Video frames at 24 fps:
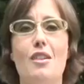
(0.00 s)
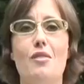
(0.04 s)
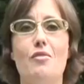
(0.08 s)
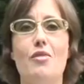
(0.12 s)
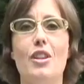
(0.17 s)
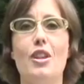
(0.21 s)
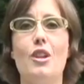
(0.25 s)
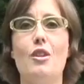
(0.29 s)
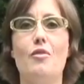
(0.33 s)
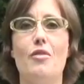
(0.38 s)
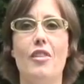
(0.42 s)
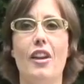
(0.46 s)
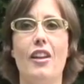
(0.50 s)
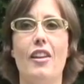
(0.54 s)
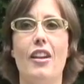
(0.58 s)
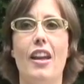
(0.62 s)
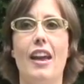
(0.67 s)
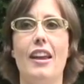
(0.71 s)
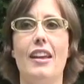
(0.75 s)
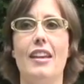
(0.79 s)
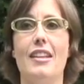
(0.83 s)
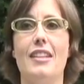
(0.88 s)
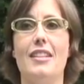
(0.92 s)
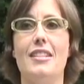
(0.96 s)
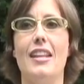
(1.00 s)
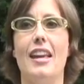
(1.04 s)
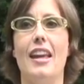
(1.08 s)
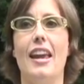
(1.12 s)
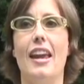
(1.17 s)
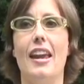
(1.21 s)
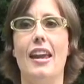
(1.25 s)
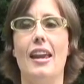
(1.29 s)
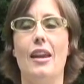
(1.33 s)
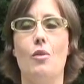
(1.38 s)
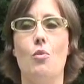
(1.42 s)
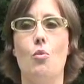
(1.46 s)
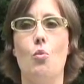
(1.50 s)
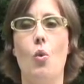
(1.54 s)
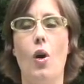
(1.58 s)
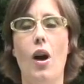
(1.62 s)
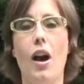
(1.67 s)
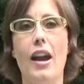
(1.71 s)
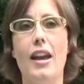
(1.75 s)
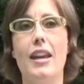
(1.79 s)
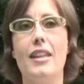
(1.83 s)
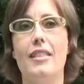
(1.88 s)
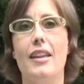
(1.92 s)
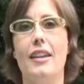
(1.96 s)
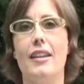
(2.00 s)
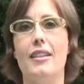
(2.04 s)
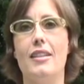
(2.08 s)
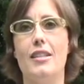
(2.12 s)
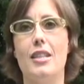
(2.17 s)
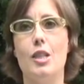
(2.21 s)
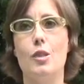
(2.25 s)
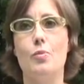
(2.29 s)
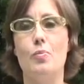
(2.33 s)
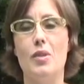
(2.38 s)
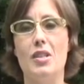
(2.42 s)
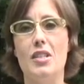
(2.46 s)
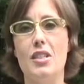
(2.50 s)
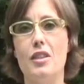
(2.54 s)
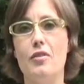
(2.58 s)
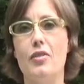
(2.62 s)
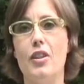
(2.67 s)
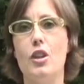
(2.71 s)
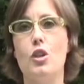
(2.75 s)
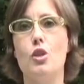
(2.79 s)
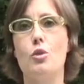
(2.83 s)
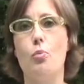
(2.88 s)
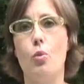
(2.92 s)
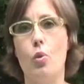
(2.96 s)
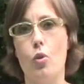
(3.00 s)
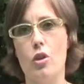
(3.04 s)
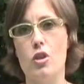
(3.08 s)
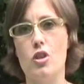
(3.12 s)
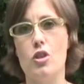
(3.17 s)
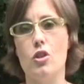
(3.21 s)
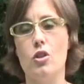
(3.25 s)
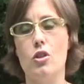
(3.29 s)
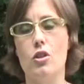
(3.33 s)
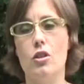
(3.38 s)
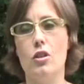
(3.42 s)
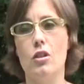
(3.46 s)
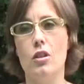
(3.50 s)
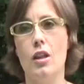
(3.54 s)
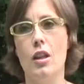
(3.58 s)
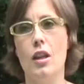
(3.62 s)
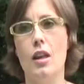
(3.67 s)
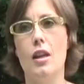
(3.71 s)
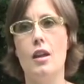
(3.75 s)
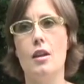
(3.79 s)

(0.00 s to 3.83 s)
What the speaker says: Vinho Verde is a wine that is specific to Portugal,